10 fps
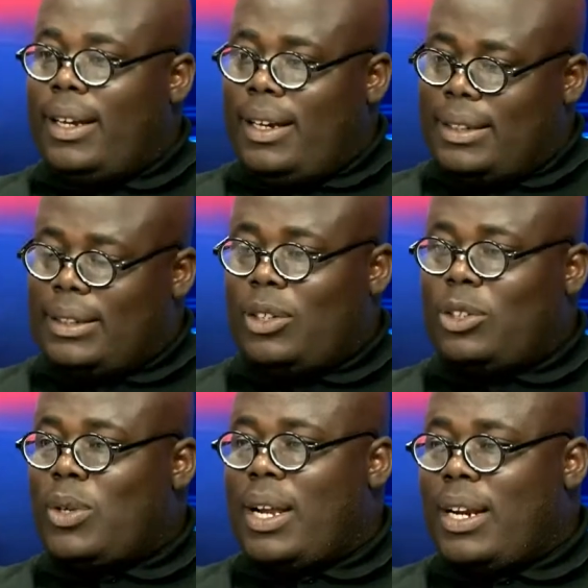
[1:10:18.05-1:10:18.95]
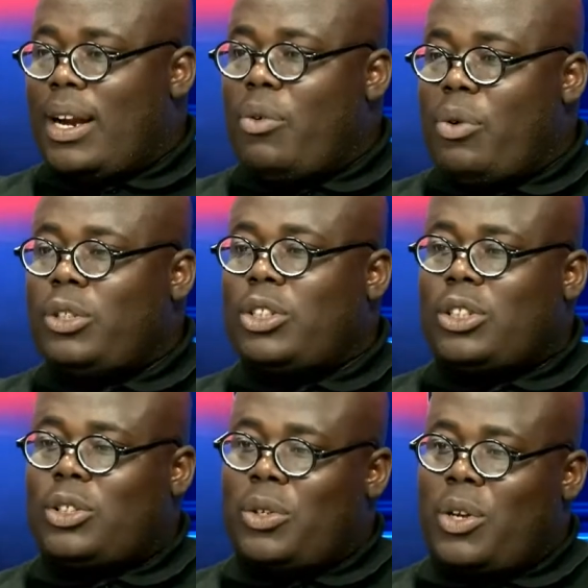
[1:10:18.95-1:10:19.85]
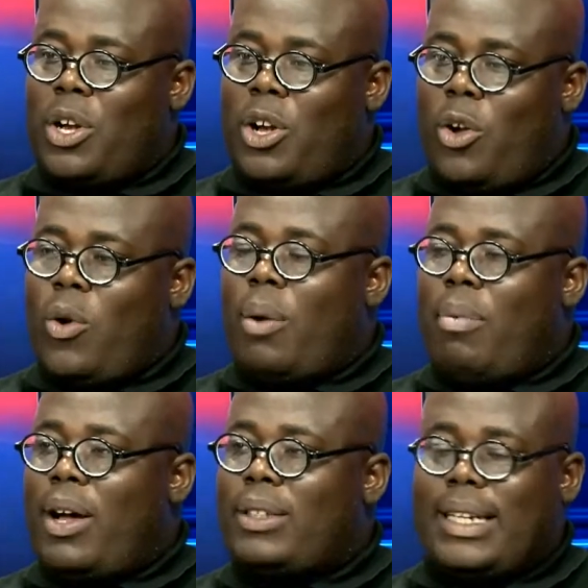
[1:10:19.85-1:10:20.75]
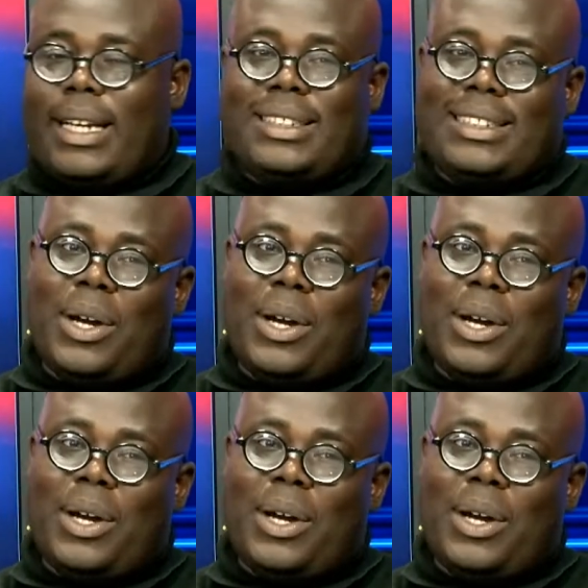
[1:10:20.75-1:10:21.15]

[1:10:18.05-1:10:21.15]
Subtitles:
this is also another route to go about it.